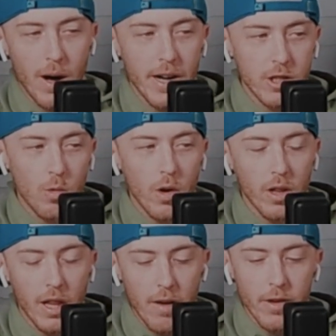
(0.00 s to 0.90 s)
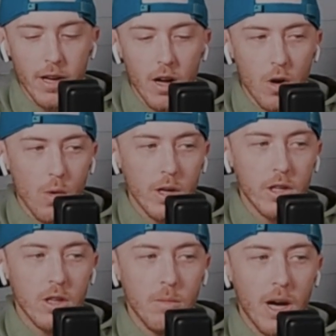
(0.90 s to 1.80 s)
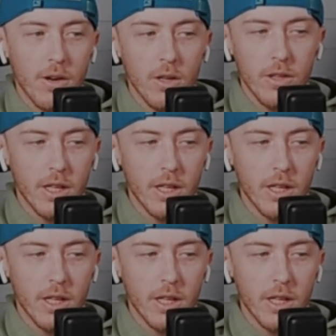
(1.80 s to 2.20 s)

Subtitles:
minus 111, according to the model.